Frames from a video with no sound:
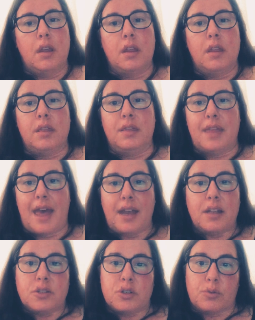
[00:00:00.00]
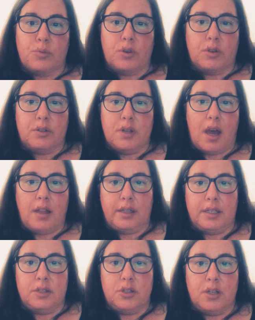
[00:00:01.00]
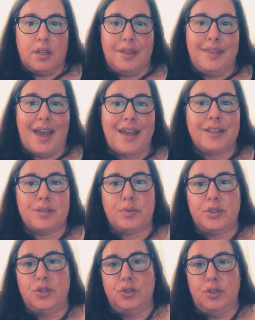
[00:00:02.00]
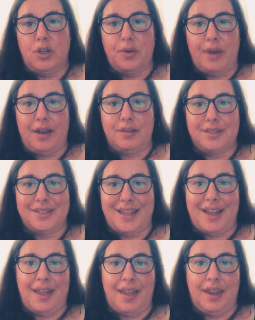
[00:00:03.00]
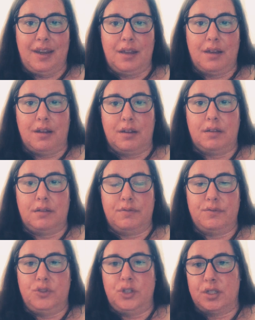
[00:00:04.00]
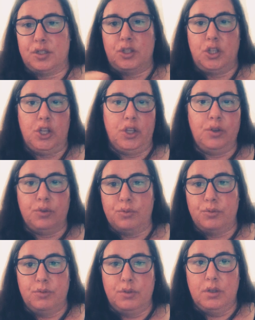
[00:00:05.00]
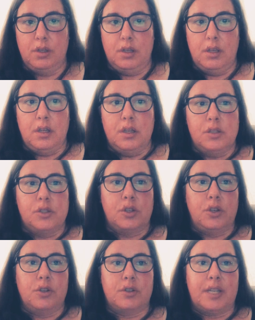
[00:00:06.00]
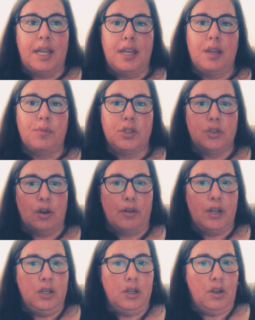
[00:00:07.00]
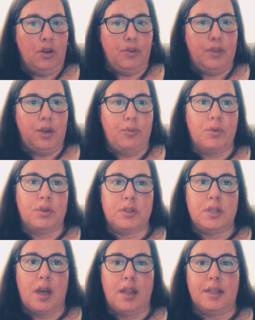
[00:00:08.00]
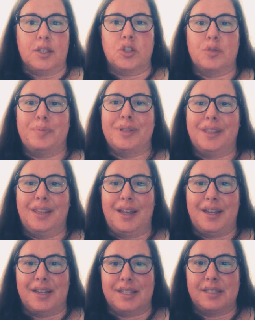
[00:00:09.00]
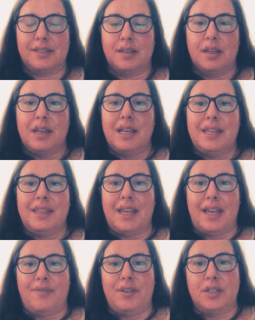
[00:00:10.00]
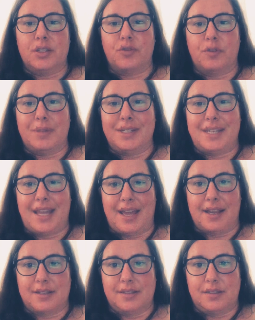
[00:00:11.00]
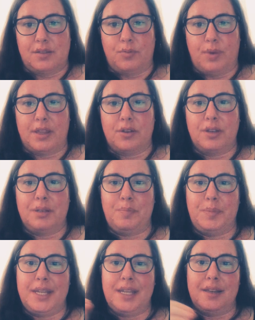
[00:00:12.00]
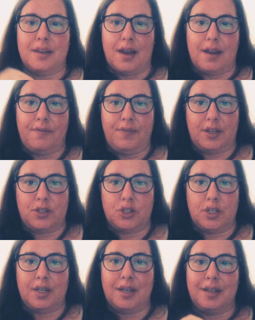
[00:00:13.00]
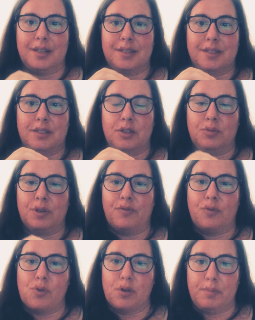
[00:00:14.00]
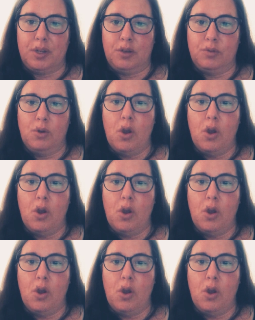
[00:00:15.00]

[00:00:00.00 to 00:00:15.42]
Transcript: That is your world knowledge. That is what you know outside of just you. So you're taking what you already know, that world knowledge, plus the evidence from the text, whether it be nonfiction and it's to inform you,